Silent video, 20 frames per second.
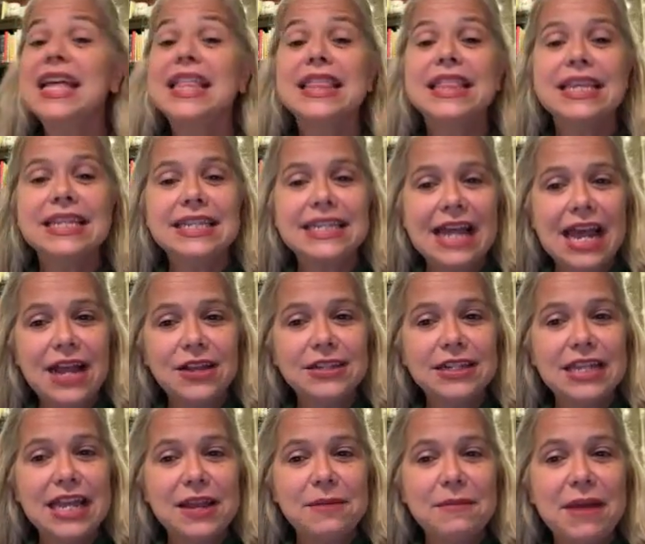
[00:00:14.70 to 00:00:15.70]
the sounds
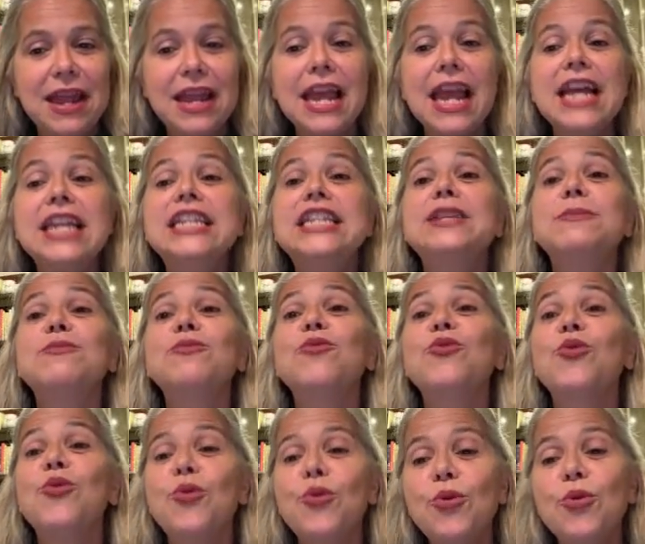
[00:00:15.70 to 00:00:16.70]
they make, and some
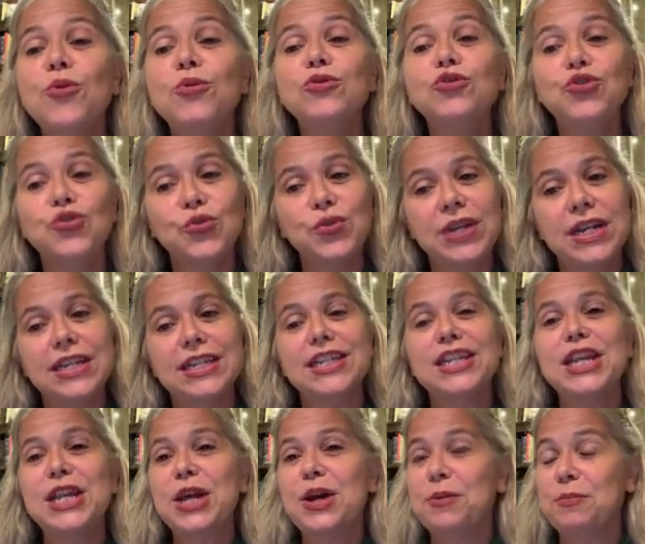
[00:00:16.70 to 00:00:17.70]
cool tricks
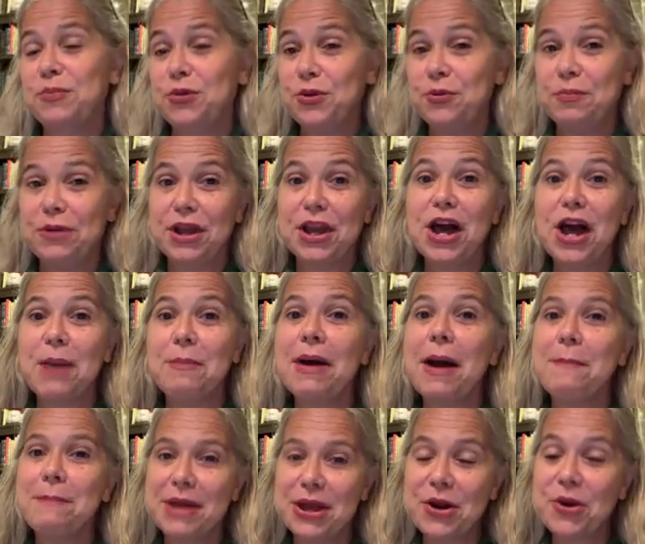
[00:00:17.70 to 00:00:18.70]
to help you become a
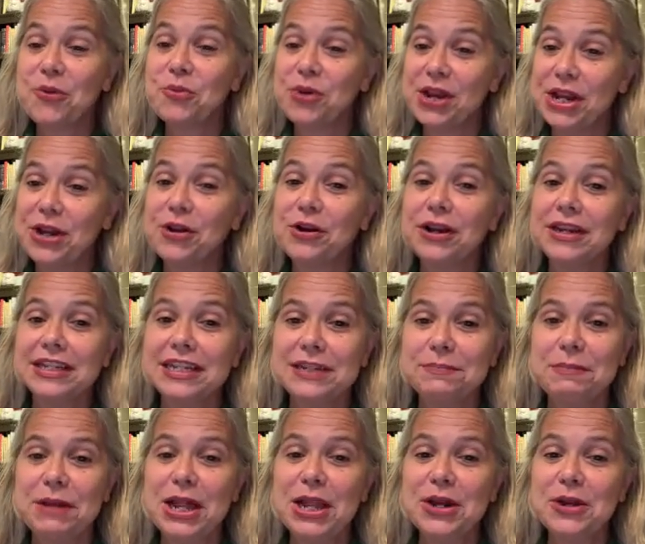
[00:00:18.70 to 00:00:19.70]
better reader and
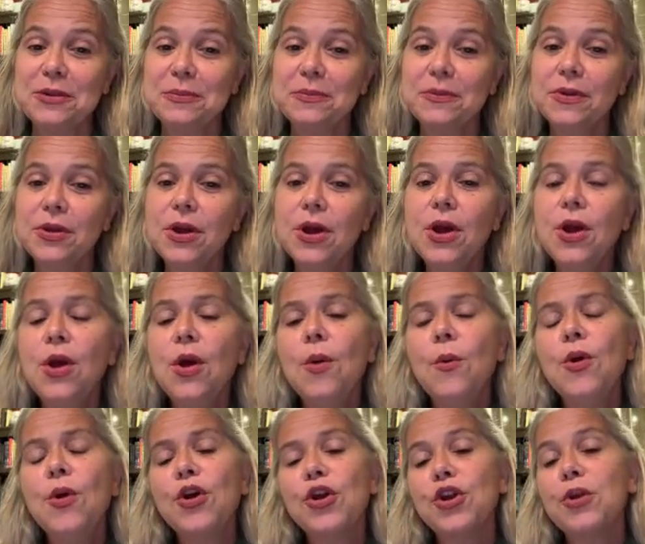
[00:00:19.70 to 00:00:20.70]
speller.
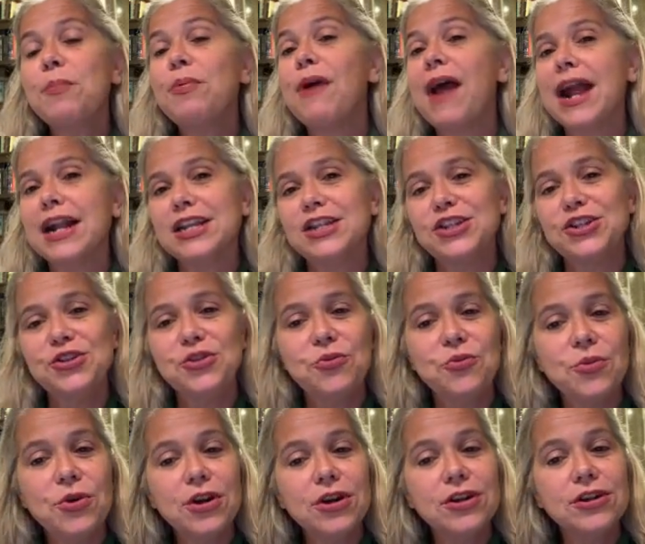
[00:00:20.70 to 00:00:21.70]
We're gonna practice new
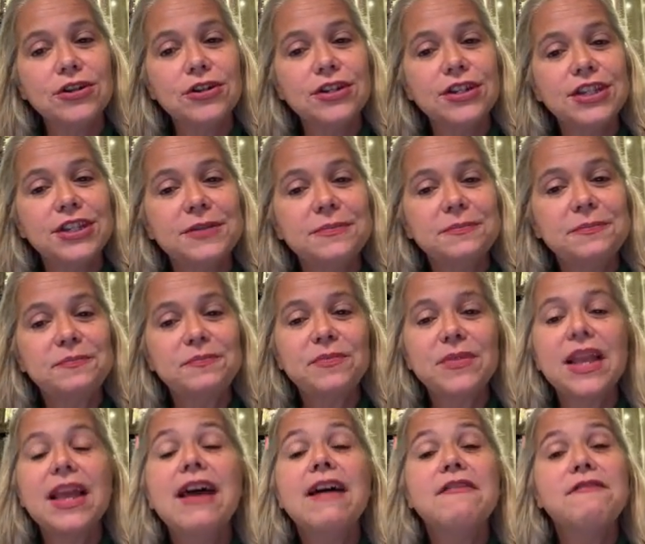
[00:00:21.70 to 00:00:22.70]
words,
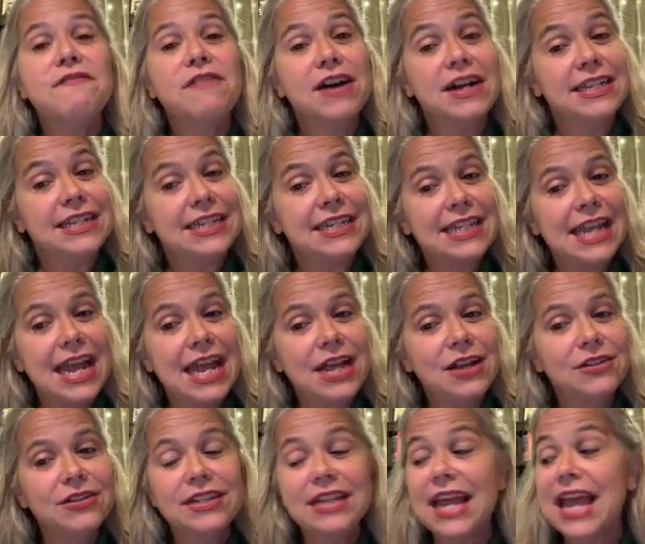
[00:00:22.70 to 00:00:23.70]
fun
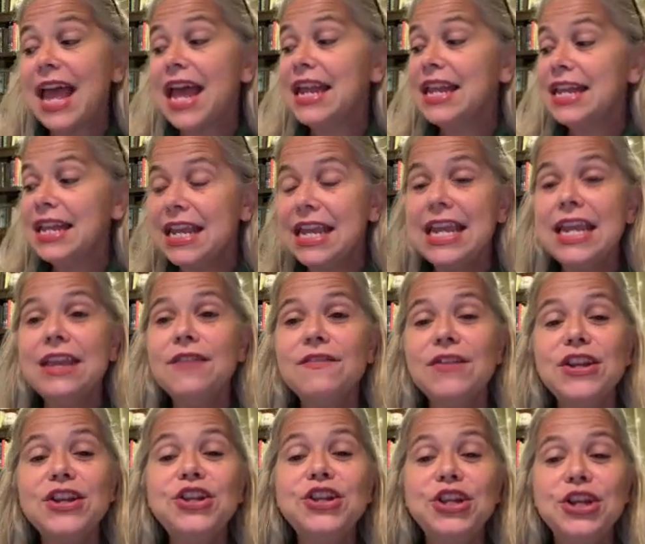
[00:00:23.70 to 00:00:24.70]
sounds, and
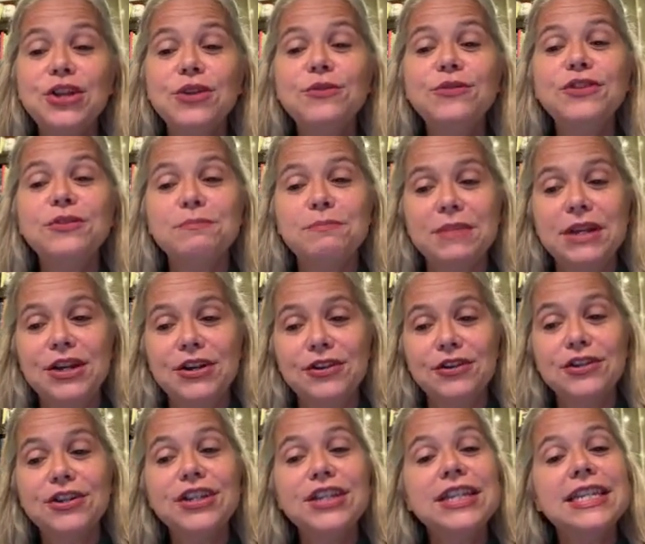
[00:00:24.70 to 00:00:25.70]
even use
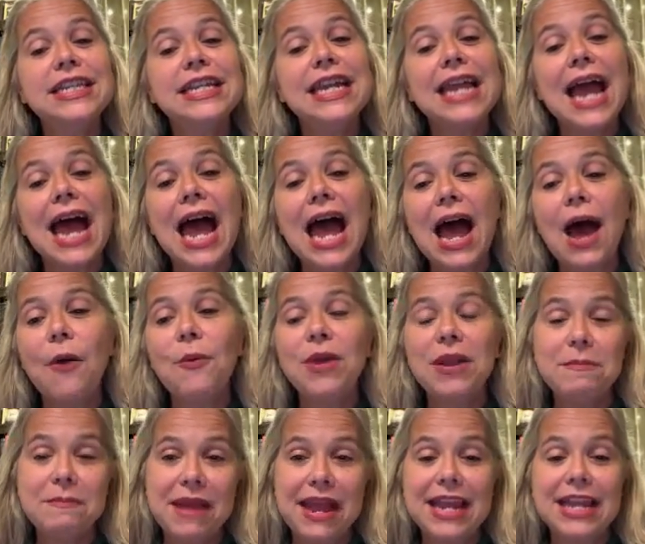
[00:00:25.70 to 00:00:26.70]
mirrors to see how we
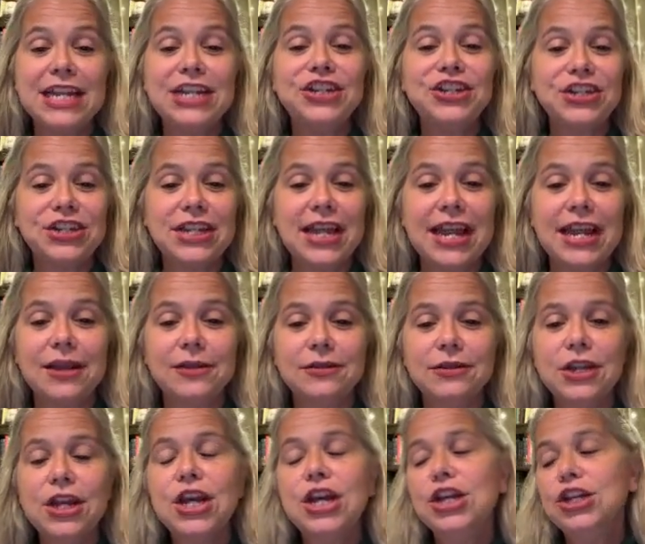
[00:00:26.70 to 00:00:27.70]
make each sound.
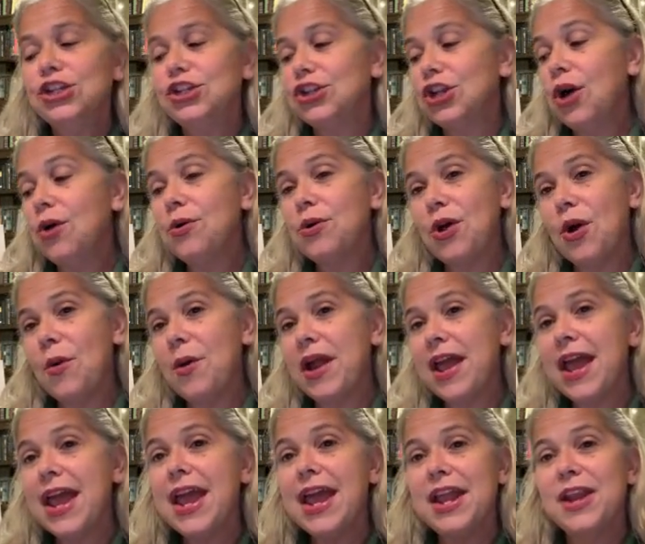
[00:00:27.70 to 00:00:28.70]
So go
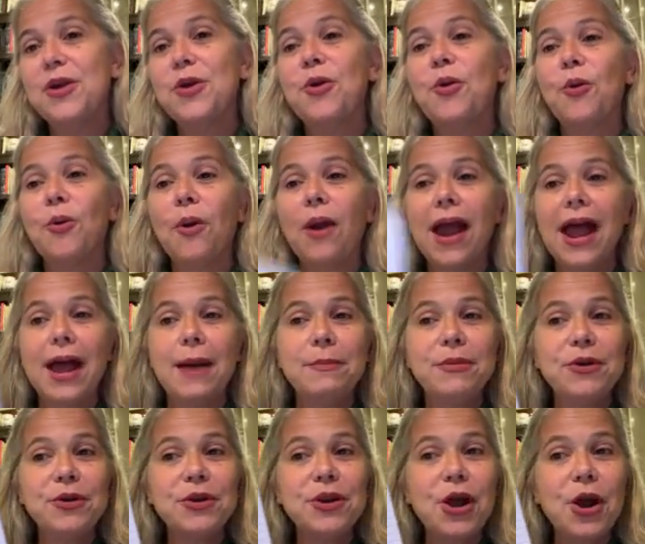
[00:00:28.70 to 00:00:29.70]
ahead, grab
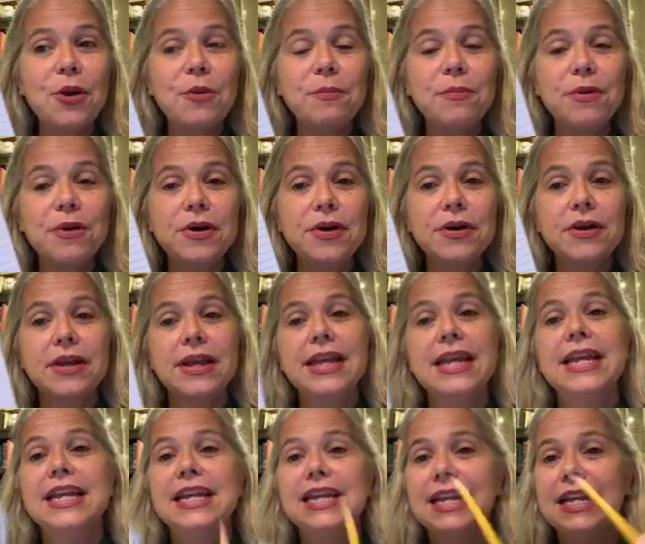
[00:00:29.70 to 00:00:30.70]
your notebook,
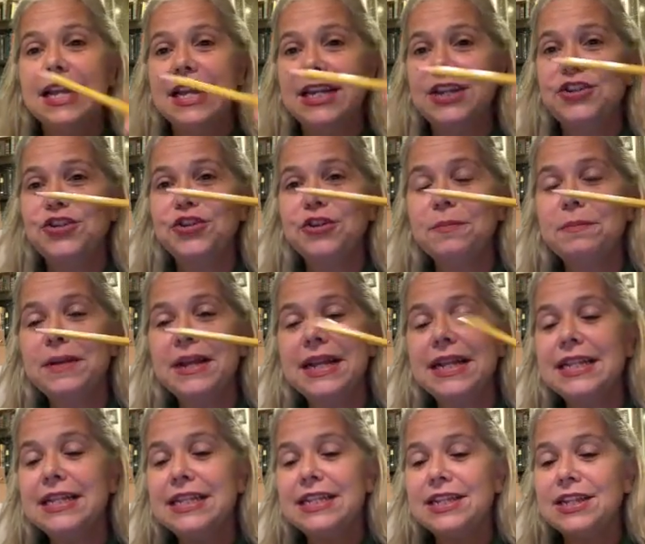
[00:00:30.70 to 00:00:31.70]
get your
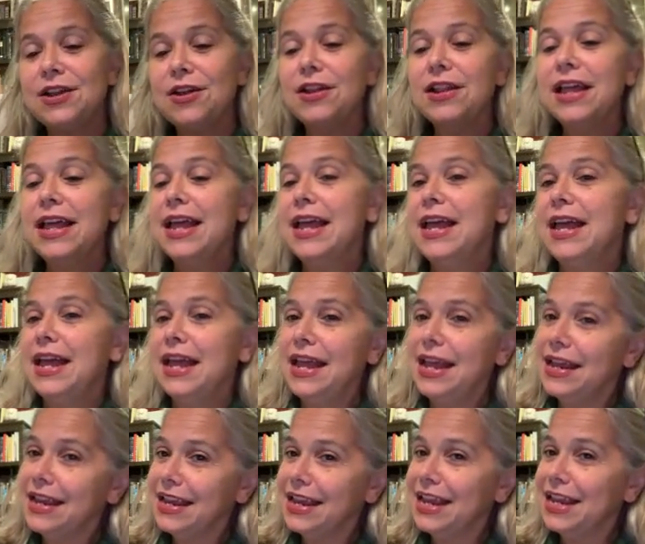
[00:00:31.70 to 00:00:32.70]
pencil,
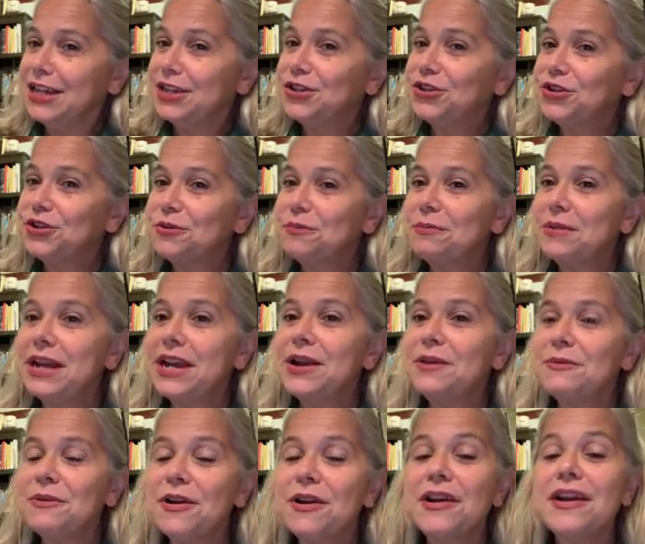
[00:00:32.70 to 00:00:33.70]
and get your
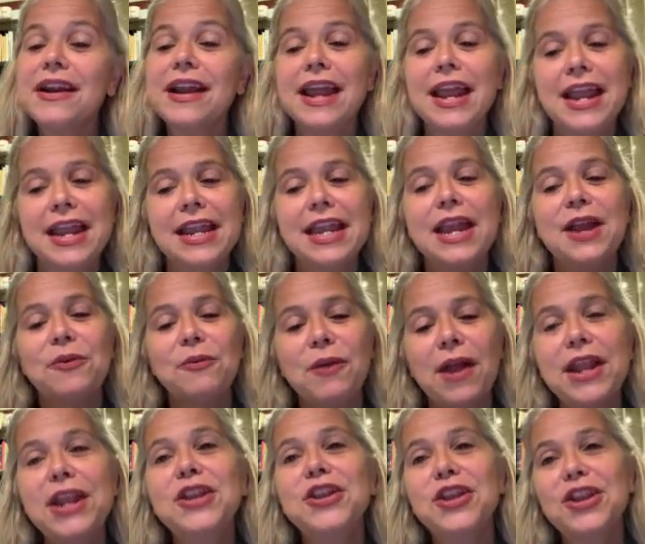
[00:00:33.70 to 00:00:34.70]
mirror and get
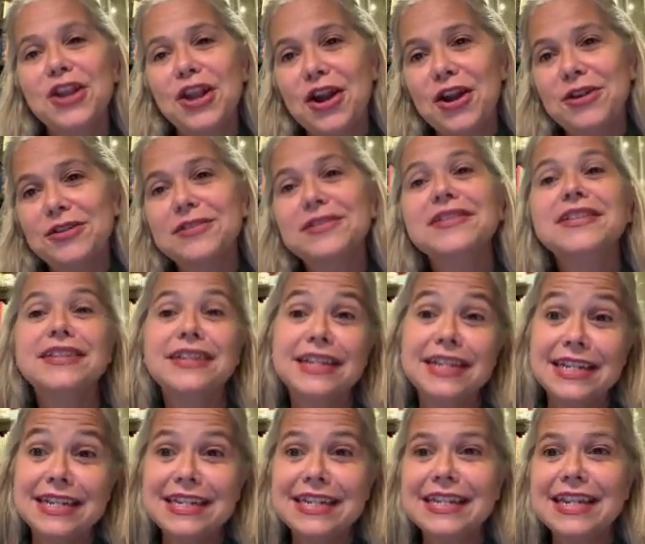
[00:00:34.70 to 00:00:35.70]
ready to learn. See
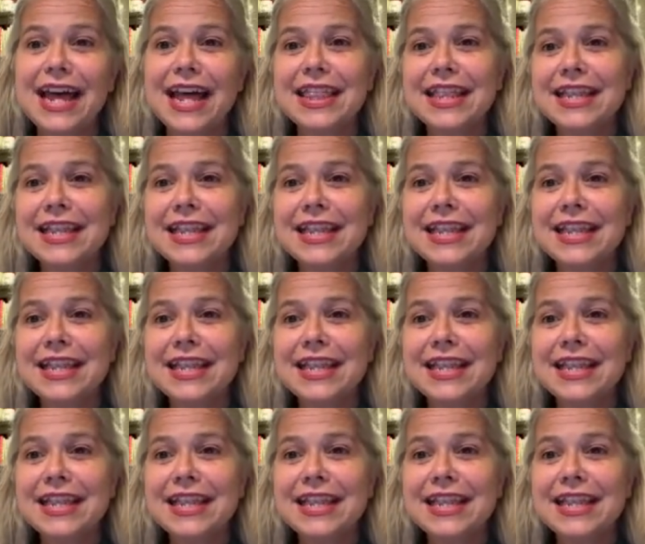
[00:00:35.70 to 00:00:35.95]
you inside